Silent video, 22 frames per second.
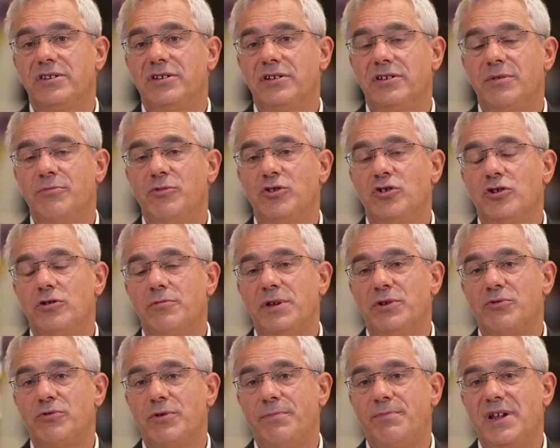the
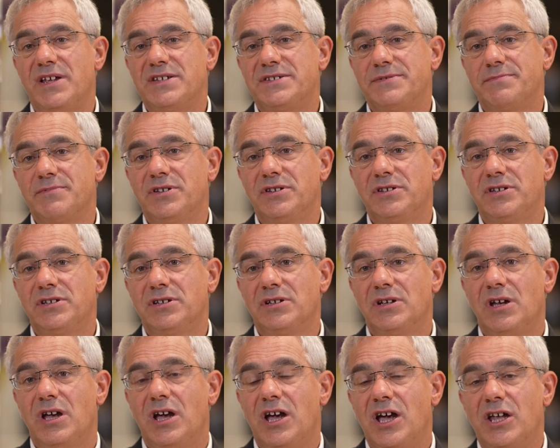immunoglobulin replacement
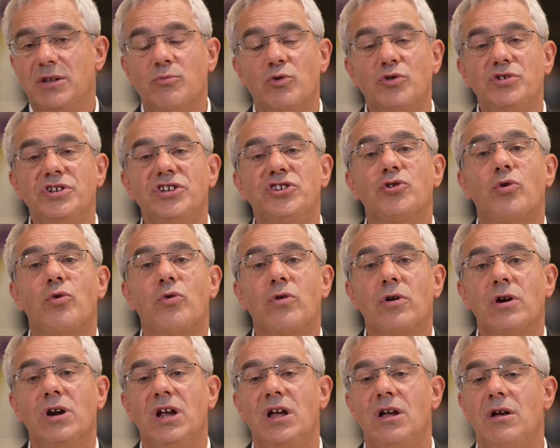and
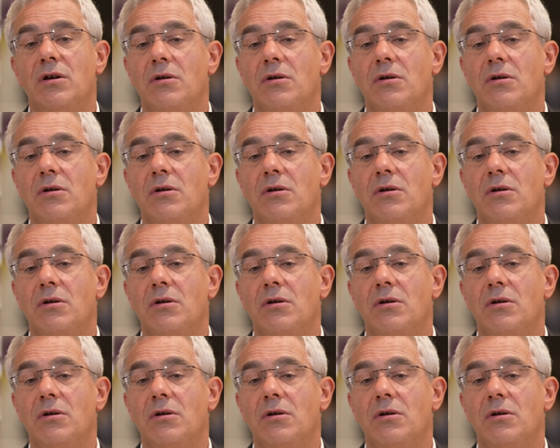monitor.